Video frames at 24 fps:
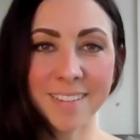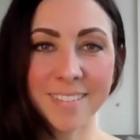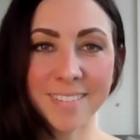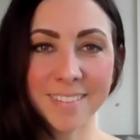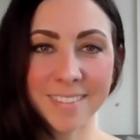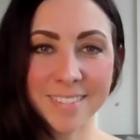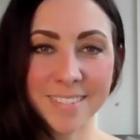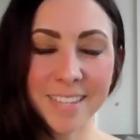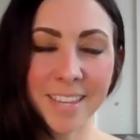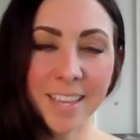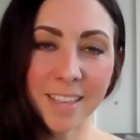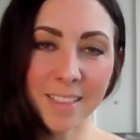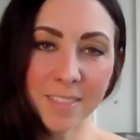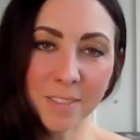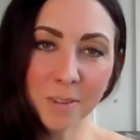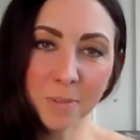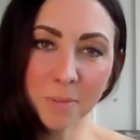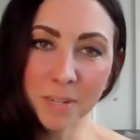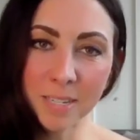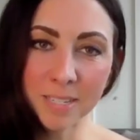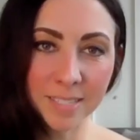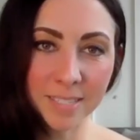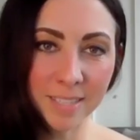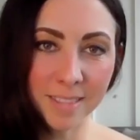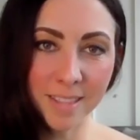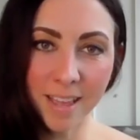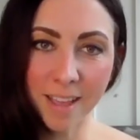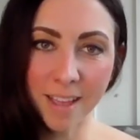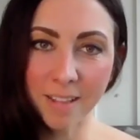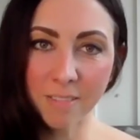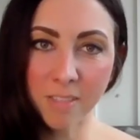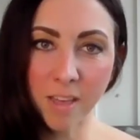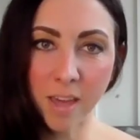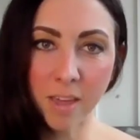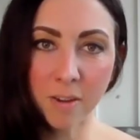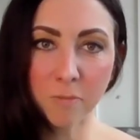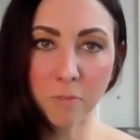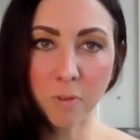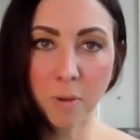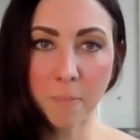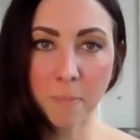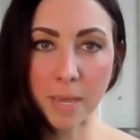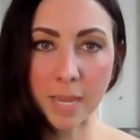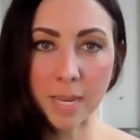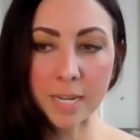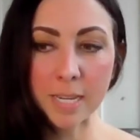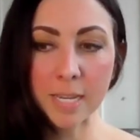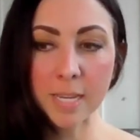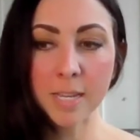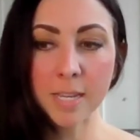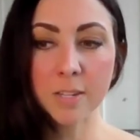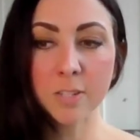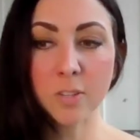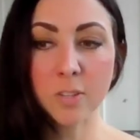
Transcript: And it's again the reason that a lot of women